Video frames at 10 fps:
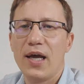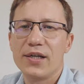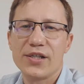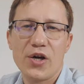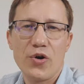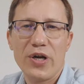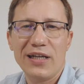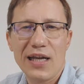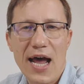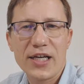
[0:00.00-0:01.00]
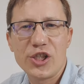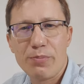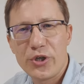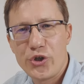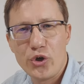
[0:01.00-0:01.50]
So in large
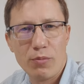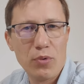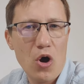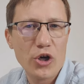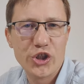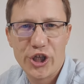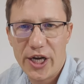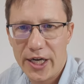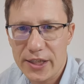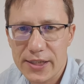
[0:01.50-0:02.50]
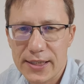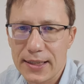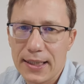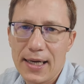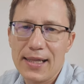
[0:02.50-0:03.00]
mature blockchains,
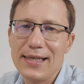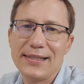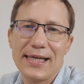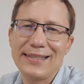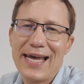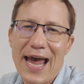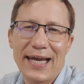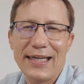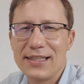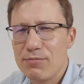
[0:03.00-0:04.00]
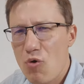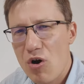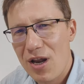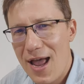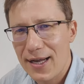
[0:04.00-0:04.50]
this attack is
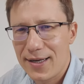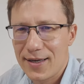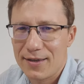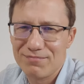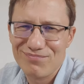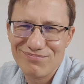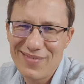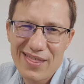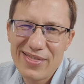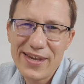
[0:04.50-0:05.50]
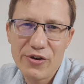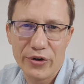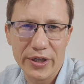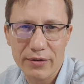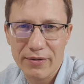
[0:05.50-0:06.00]
more like um, a
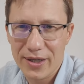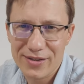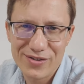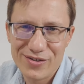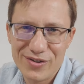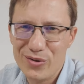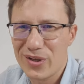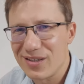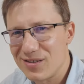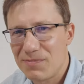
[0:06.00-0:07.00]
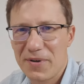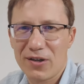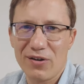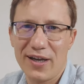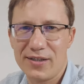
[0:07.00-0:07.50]
theory that you can
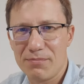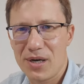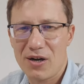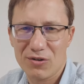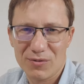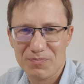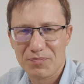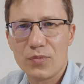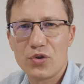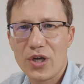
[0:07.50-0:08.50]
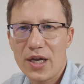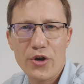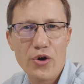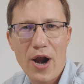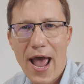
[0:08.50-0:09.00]
speculate about. To get
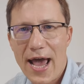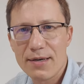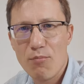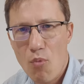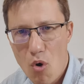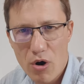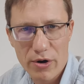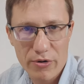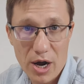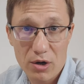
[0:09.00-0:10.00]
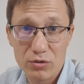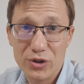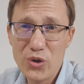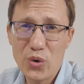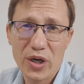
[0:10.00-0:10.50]
your head more around,
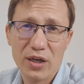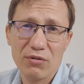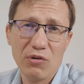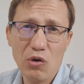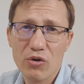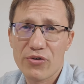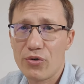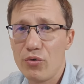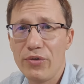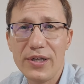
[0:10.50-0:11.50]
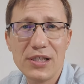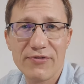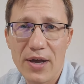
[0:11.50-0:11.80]
you can look through this